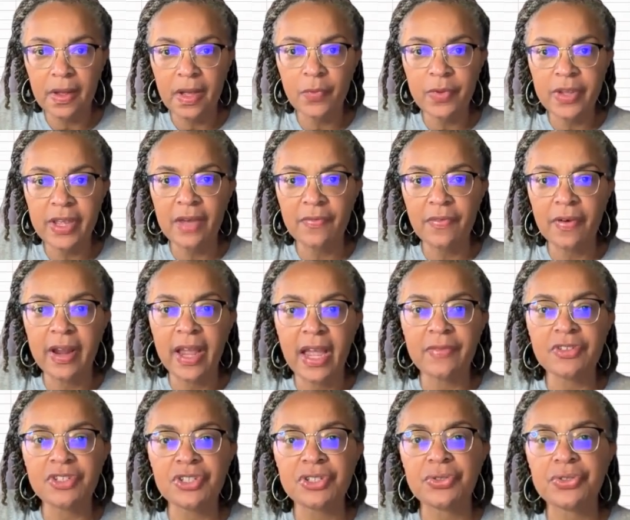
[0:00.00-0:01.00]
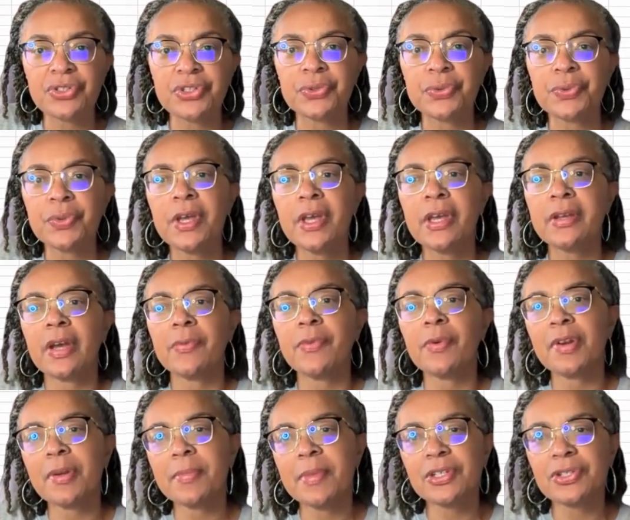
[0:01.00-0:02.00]
We have our average NO2. Now we
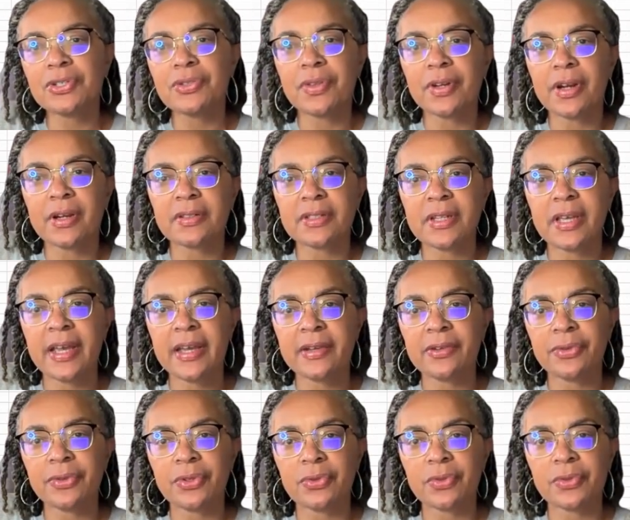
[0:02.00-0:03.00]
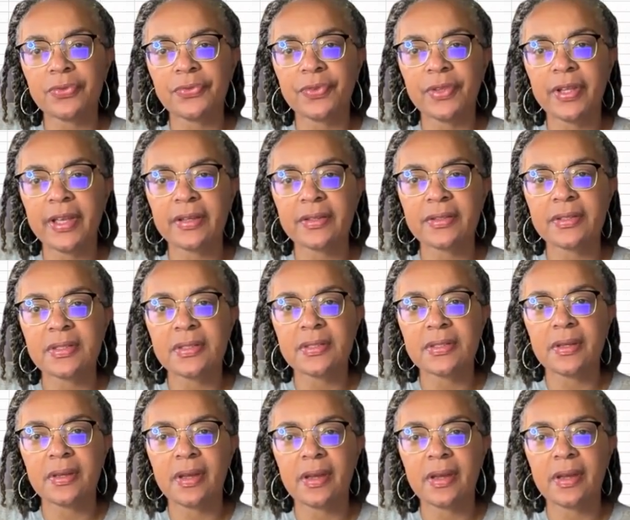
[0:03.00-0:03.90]
want to make sure that our title though reflects